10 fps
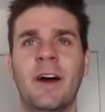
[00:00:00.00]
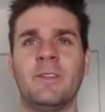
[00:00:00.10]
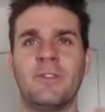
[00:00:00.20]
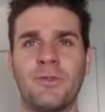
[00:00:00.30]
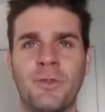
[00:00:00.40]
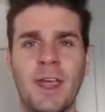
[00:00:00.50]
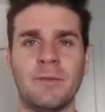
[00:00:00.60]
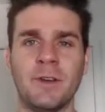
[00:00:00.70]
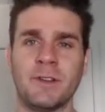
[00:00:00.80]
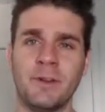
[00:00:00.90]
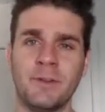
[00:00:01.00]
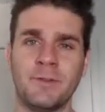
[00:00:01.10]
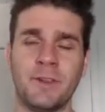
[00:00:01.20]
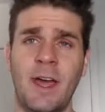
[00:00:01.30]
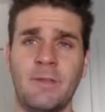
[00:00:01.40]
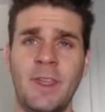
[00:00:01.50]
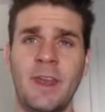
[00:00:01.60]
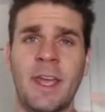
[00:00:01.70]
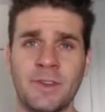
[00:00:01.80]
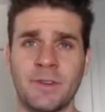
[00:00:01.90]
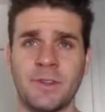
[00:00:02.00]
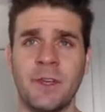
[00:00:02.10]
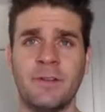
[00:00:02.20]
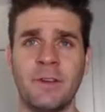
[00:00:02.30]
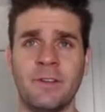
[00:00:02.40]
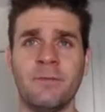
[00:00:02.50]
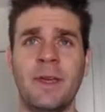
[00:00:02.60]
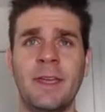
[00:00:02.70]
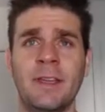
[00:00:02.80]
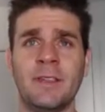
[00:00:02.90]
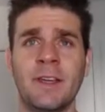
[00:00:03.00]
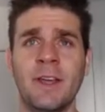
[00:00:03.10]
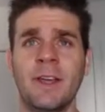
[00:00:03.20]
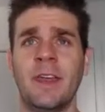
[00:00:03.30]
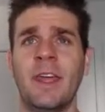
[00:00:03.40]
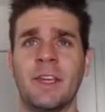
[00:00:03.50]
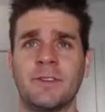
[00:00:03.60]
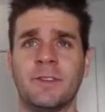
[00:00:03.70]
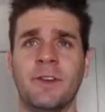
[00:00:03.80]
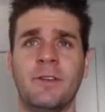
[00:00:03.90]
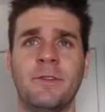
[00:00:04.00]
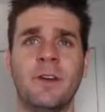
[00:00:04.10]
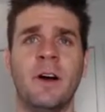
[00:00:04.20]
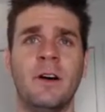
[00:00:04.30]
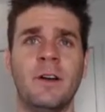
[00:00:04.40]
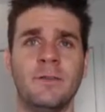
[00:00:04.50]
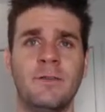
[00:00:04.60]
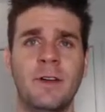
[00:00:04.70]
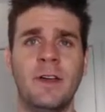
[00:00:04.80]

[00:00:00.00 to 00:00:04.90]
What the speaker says: I had to train myself to have that extra serving of meat, that extra serving of,